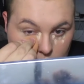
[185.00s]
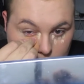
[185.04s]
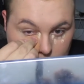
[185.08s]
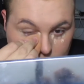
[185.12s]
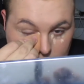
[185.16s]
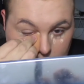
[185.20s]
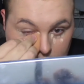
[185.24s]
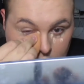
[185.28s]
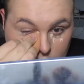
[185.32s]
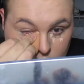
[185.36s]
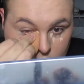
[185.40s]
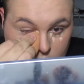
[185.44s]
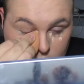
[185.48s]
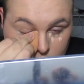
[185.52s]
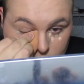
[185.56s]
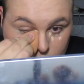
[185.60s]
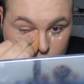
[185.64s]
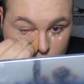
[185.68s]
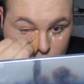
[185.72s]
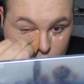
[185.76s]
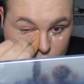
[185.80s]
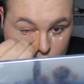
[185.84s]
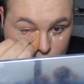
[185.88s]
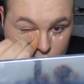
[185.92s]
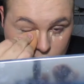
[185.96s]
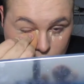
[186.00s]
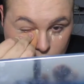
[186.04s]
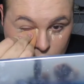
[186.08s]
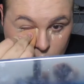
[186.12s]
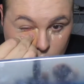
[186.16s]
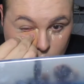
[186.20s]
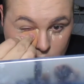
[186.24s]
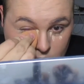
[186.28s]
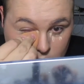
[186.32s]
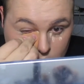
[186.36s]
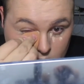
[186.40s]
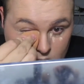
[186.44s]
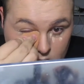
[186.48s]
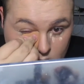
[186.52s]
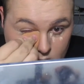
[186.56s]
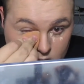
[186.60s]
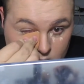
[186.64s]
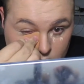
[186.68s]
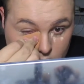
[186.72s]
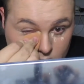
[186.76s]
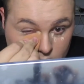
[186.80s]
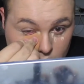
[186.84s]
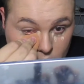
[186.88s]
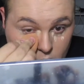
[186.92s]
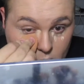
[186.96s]
Back to school
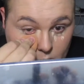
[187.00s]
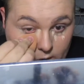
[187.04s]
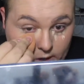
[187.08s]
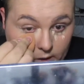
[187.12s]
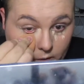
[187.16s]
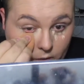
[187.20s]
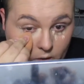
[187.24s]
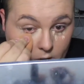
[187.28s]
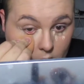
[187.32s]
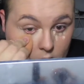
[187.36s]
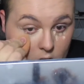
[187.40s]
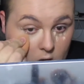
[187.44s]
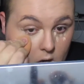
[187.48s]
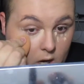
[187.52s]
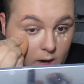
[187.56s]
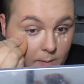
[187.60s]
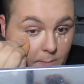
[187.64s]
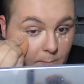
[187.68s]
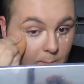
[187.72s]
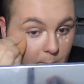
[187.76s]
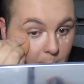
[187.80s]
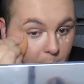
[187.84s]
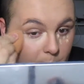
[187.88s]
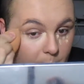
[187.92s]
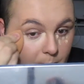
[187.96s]
is quite the time.